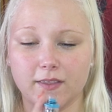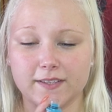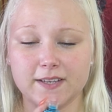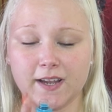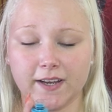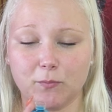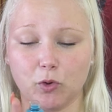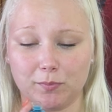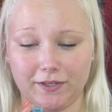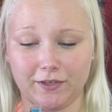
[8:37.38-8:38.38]
it's not getting
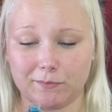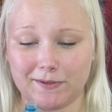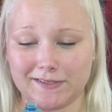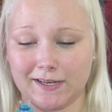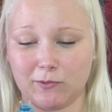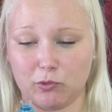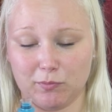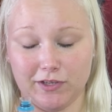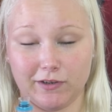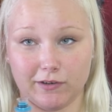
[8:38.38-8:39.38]
warm here, but it's getting
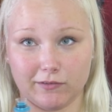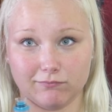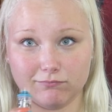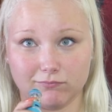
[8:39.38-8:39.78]
warm here.